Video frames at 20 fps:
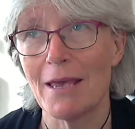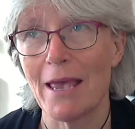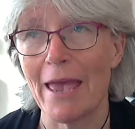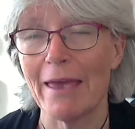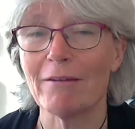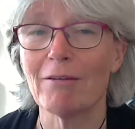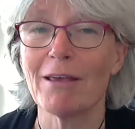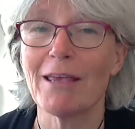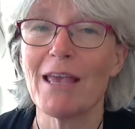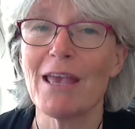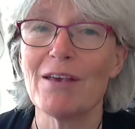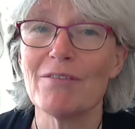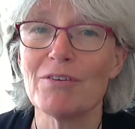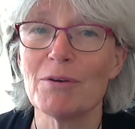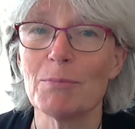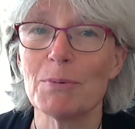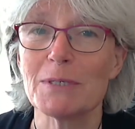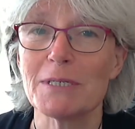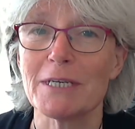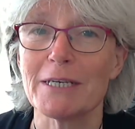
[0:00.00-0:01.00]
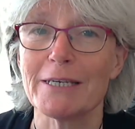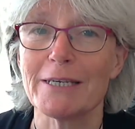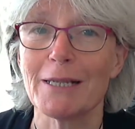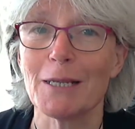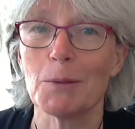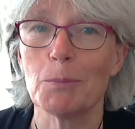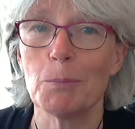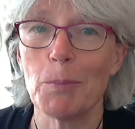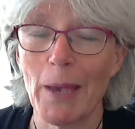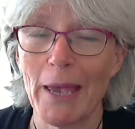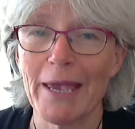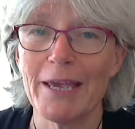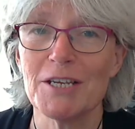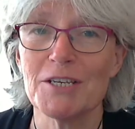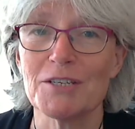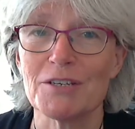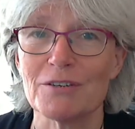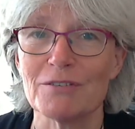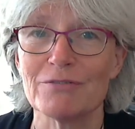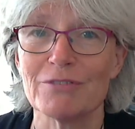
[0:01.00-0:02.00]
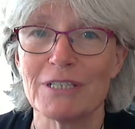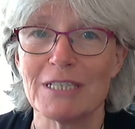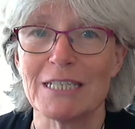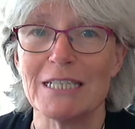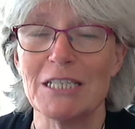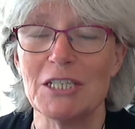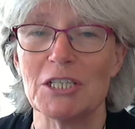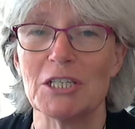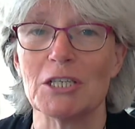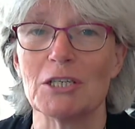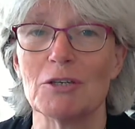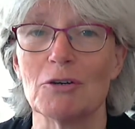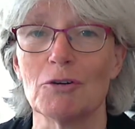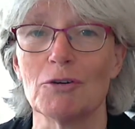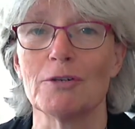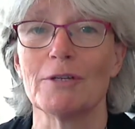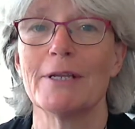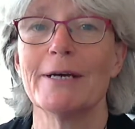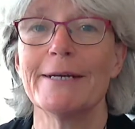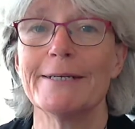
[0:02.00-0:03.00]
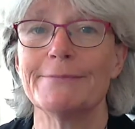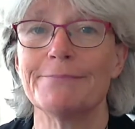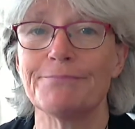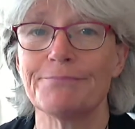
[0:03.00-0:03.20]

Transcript: and I have a particular passion for teaching online.